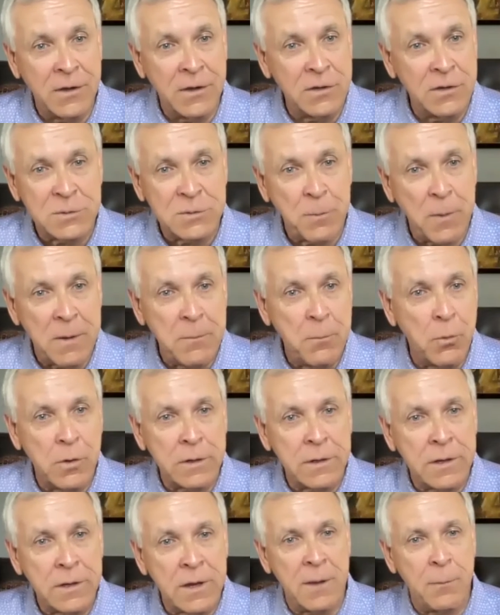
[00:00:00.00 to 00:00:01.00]
And you'll spend
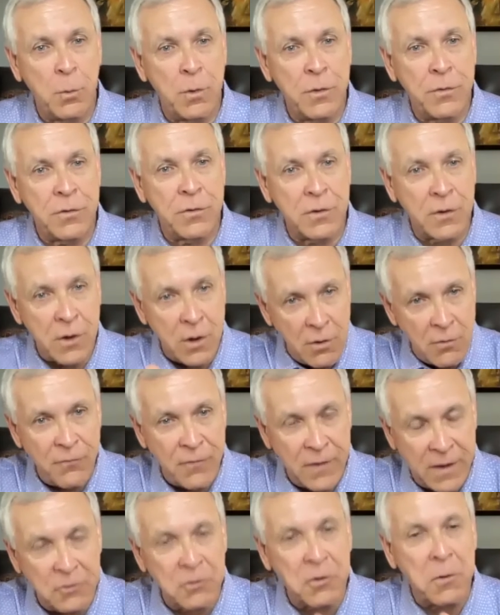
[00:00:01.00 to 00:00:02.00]
more time with your
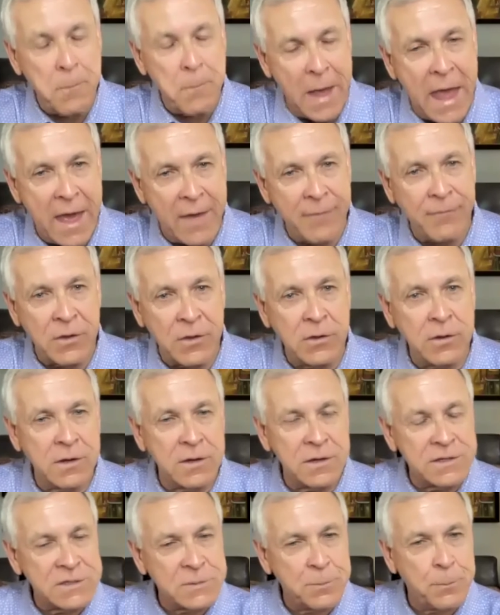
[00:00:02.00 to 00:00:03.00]
co-founder Matt than you're going